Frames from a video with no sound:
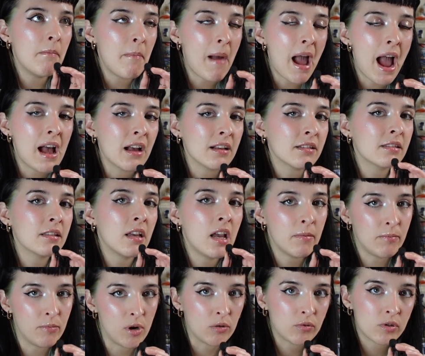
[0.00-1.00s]
mass
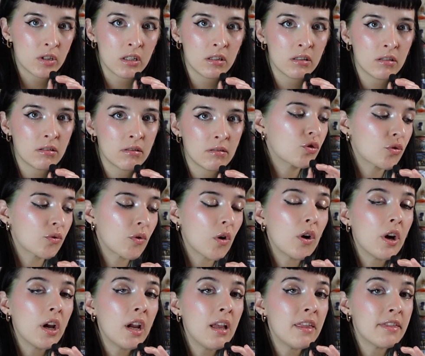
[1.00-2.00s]
hypnosis.
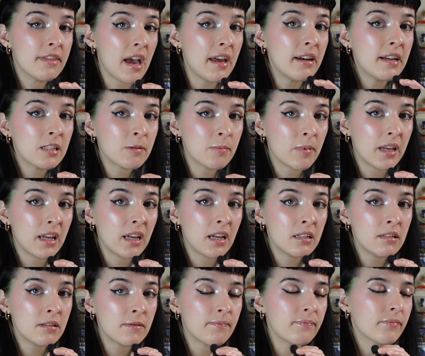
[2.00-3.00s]
Troy then
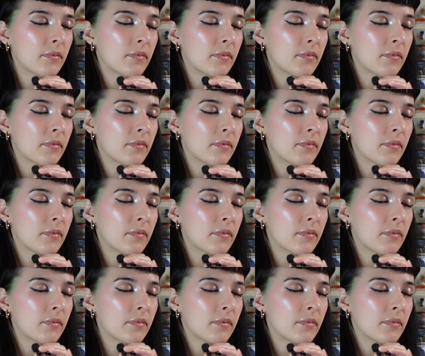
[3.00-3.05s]
explains,